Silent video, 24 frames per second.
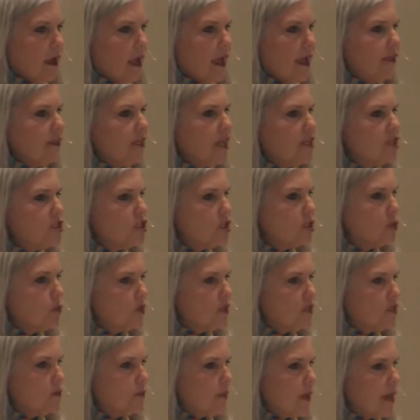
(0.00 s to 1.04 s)
and yet she
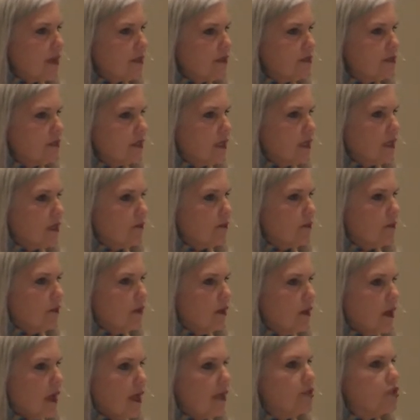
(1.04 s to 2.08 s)
respects him,
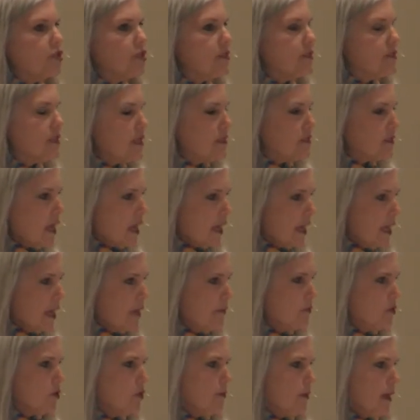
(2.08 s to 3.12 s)
and she says, "I
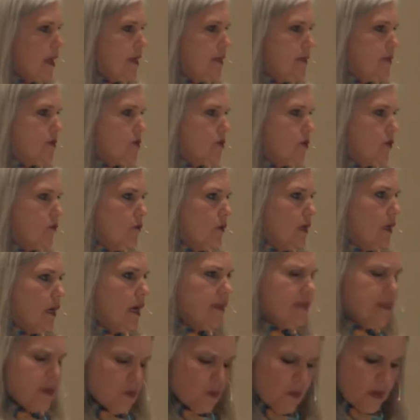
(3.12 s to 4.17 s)
am your maidservant." And
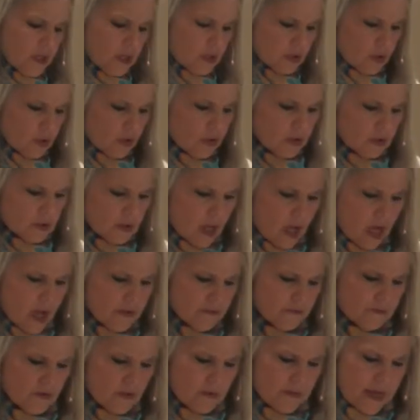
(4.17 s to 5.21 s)
I think we can learn a
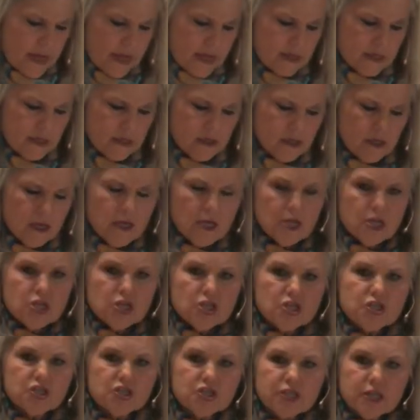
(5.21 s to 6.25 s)
lot from Hannah.
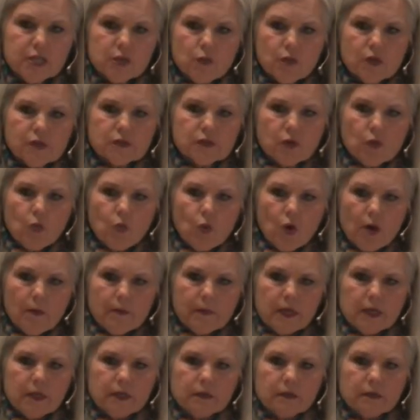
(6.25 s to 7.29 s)
She was a
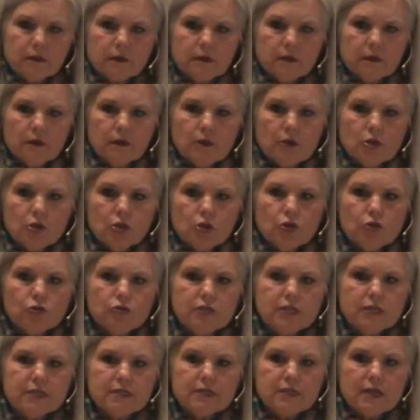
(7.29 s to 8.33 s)
woman who
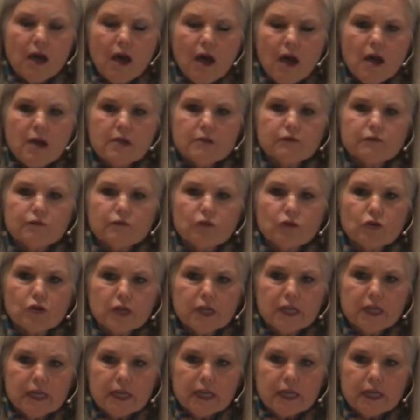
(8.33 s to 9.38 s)
did not
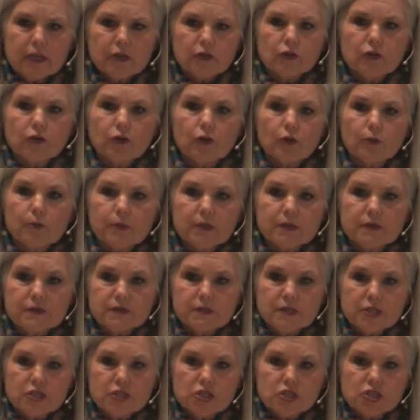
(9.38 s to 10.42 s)
forget her
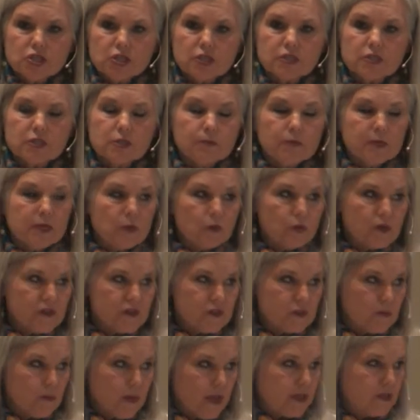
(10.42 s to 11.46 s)
position to be
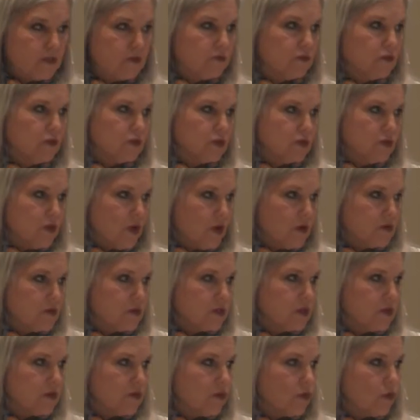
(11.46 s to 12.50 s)
respectful to those
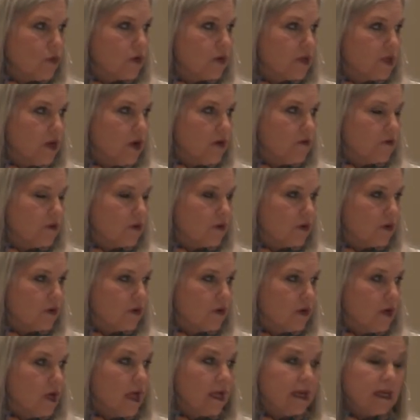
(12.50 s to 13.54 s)
in authority over her.
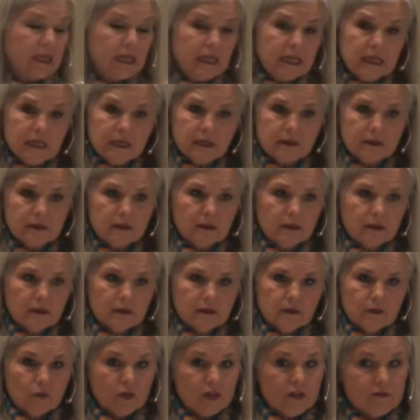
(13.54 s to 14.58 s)
And again,
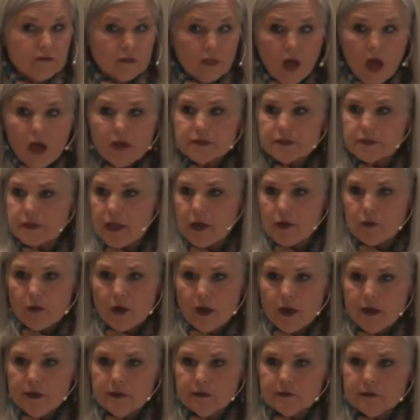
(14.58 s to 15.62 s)
we've lost that,
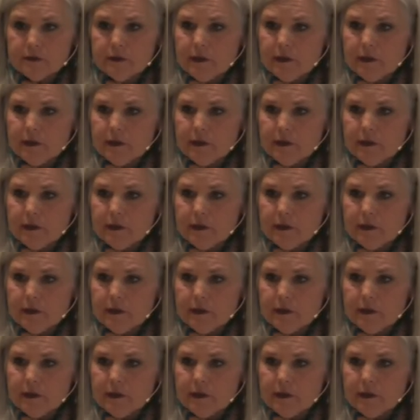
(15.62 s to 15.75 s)
right?